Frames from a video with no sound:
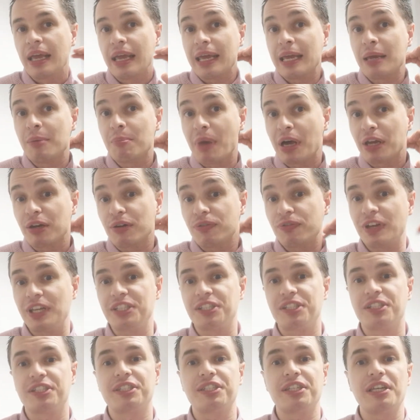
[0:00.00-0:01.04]
it
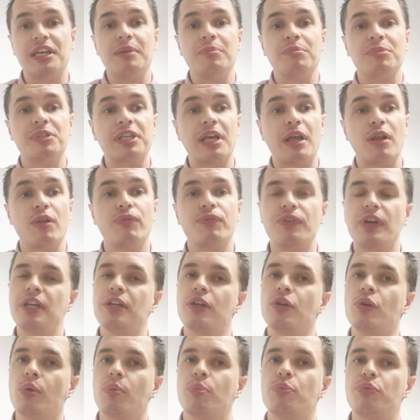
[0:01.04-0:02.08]
manifests himself
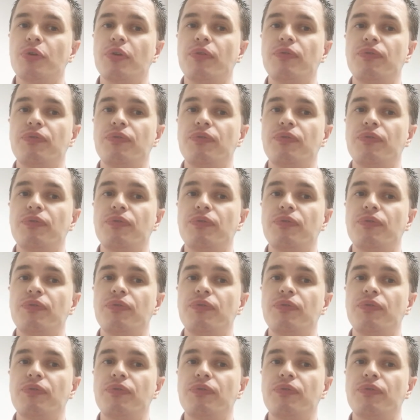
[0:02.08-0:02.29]
in a number